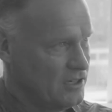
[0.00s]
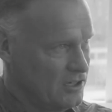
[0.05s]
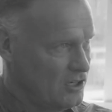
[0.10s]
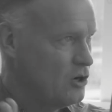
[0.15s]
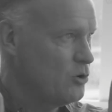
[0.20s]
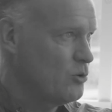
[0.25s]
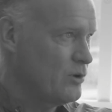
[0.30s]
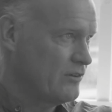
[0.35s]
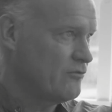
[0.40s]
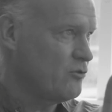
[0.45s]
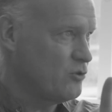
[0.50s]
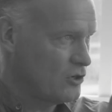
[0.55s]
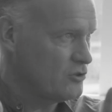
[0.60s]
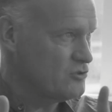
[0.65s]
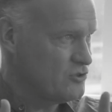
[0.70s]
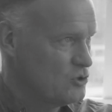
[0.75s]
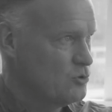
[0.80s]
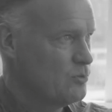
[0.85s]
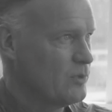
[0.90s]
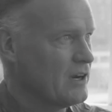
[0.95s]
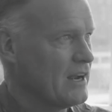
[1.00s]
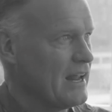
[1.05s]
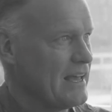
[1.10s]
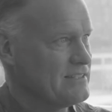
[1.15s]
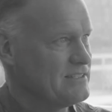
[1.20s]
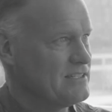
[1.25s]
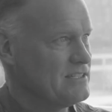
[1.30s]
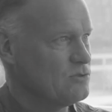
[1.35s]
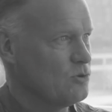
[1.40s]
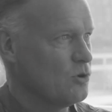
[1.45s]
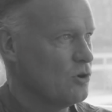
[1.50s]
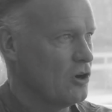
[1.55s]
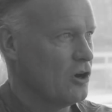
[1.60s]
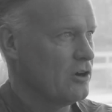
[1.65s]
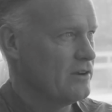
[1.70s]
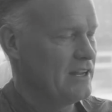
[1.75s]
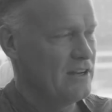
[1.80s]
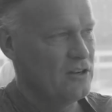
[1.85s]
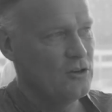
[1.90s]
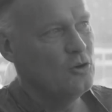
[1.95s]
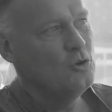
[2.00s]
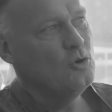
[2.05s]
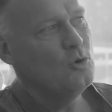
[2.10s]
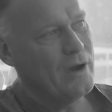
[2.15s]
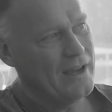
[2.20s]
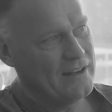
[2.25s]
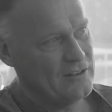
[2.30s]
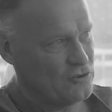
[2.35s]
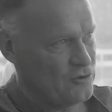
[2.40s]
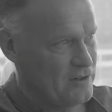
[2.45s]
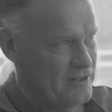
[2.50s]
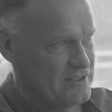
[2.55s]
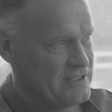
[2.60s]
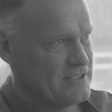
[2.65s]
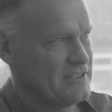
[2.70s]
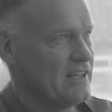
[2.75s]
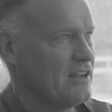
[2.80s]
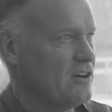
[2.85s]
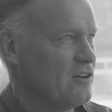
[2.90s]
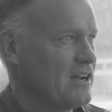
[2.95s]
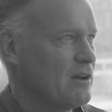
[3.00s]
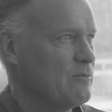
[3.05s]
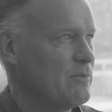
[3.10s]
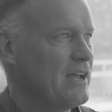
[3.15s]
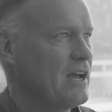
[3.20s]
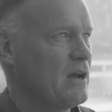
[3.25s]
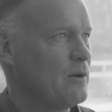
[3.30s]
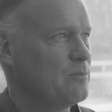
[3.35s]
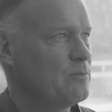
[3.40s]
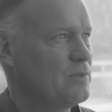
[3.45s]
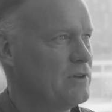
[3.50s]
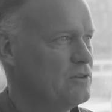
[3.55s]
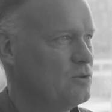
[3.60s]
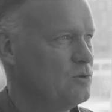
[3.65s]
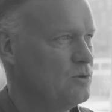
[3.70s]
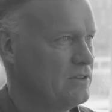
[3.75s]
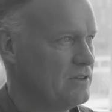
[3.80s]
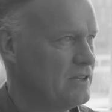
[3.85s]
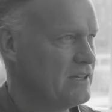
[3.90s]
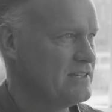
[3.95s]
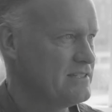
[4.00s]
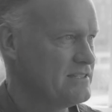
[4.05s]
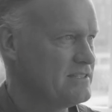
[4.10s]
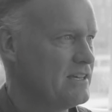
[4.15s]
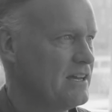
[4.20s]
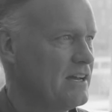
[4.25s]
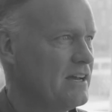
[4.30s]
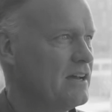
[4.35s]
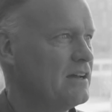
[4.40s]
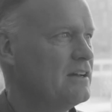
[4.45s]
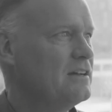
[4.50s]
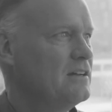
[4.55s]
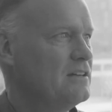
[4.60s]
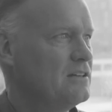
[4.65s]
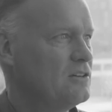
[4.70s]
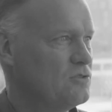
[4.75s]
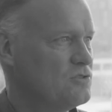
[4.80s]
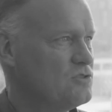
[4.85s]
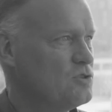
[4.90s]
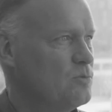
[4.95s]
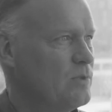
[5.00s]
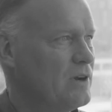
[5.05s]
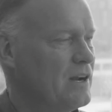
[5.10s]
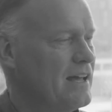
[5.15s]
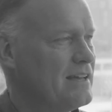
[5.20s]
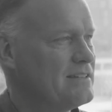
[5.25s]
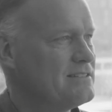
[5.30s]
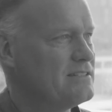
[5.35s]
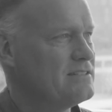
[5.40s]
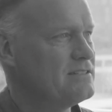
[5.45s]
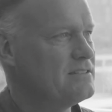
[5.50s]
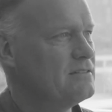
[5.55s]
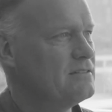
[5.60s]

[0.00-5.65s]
going for consumer glasses, or are there new entrants that are coming up doing these consumer glasses?